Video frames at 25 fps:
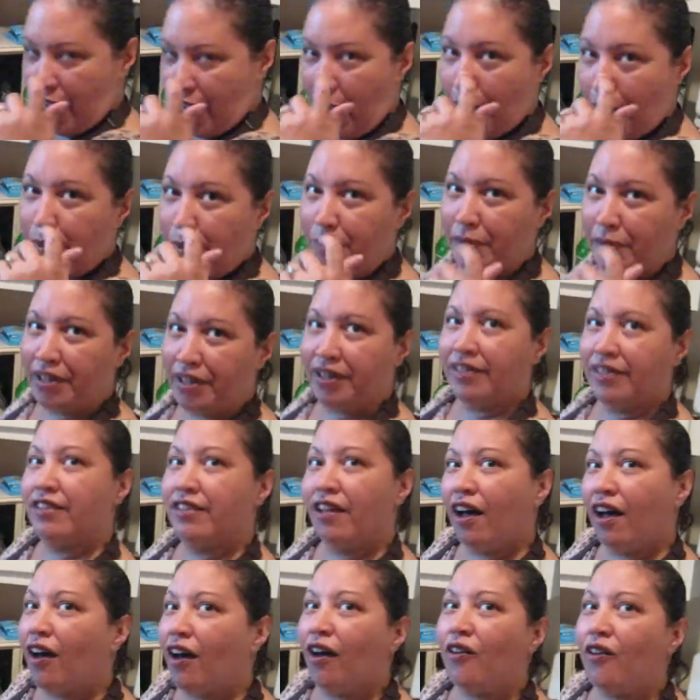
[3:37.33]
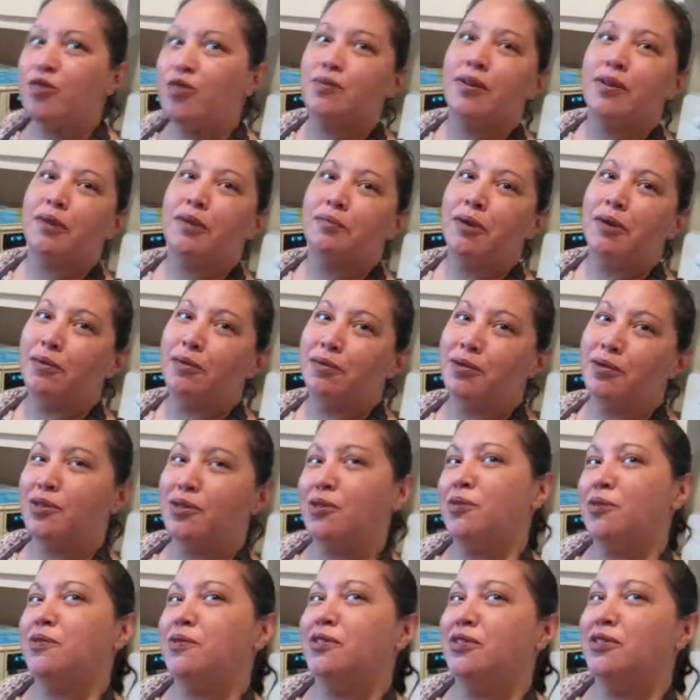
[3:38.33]
cameraman loves black pepper,
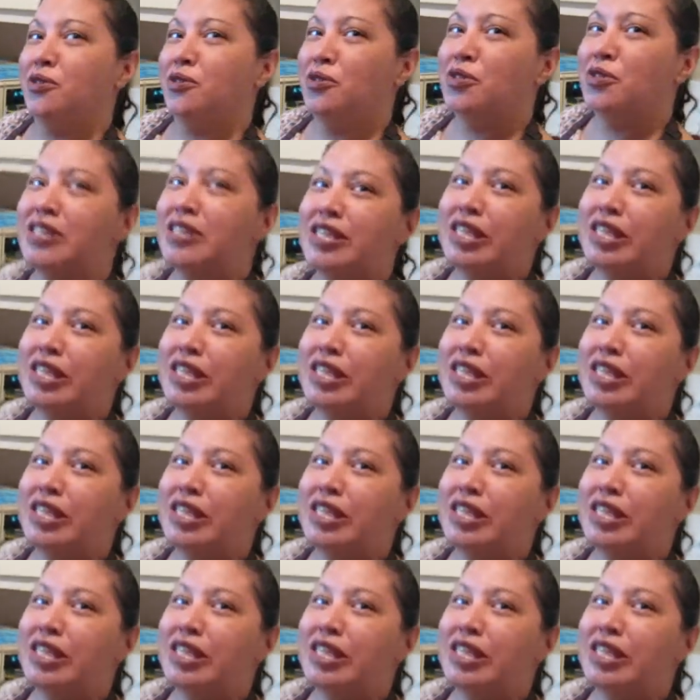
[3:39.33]
so we're going to use a